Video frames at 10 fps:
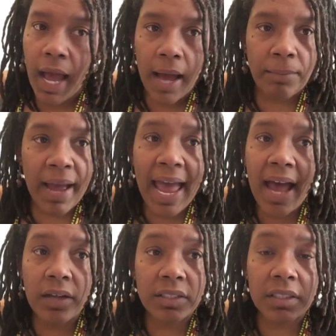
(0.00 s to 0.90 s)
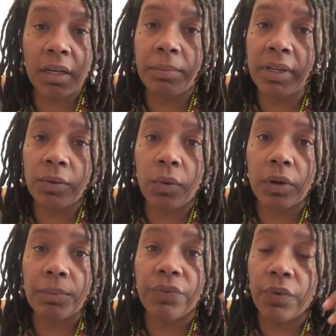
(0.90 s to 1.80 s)
My house is going to be in
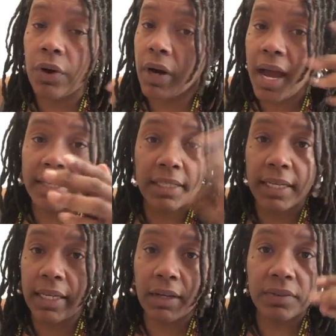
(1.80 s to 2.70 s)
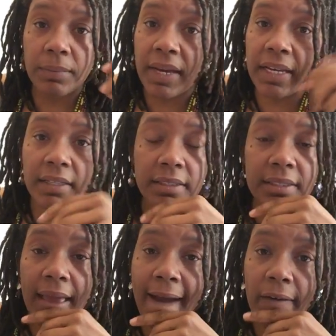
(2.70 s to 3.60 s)
order before I take care of somebody
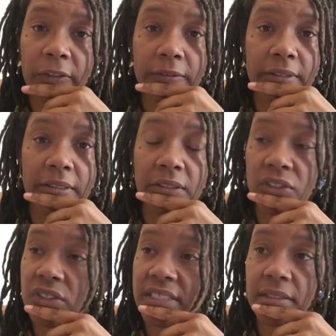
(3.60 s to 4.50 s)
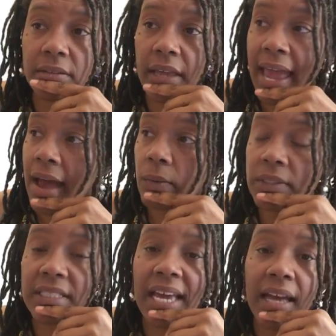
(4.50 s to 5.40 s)
else's house. It's just how
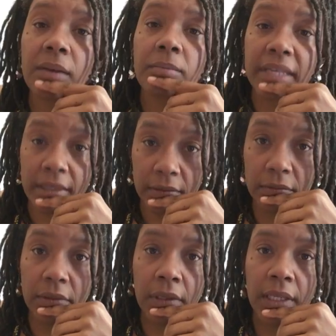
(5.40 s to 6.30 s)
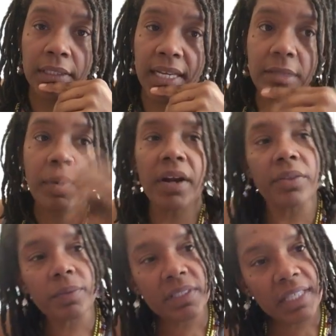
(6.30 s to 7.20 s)
it's got to be. That's part
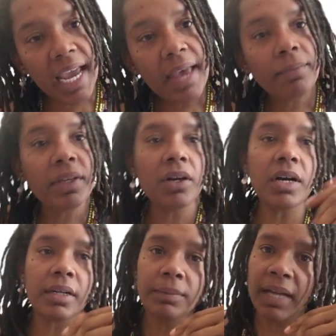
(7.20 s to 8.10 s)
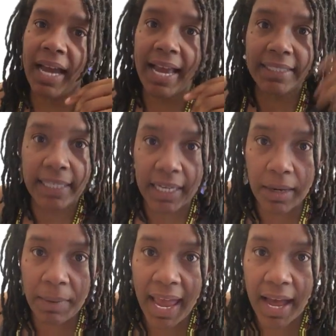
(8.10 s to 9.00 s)
of the reason I haven't been on. I'm like, I got to take
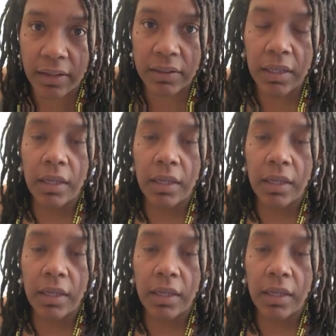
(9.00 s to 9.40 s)
care of my house.